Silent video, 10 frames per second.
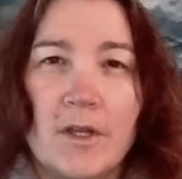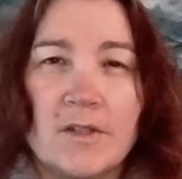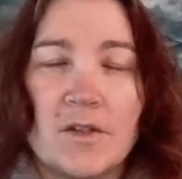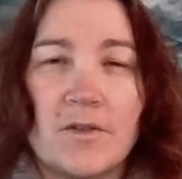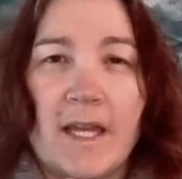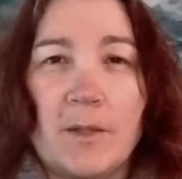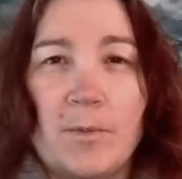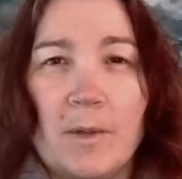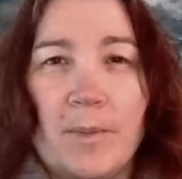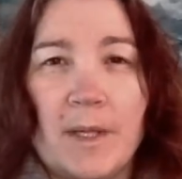So that
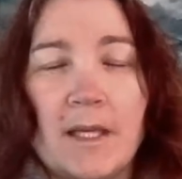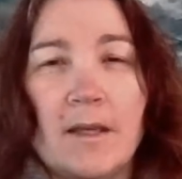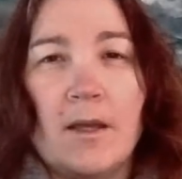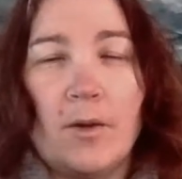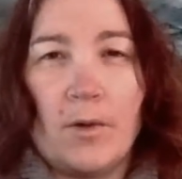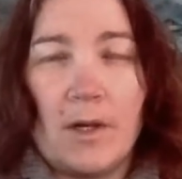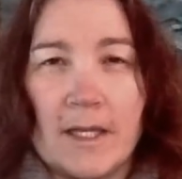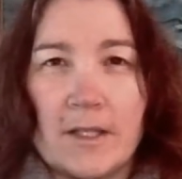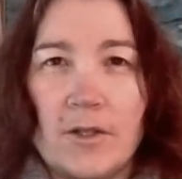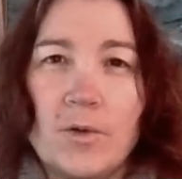will be
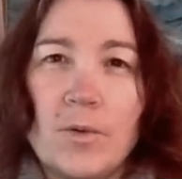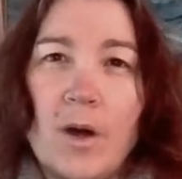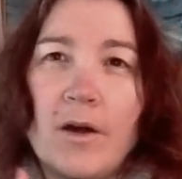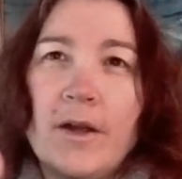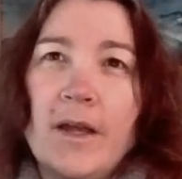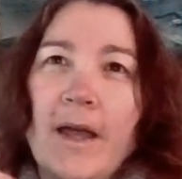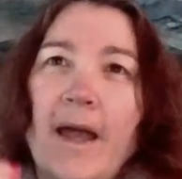like you are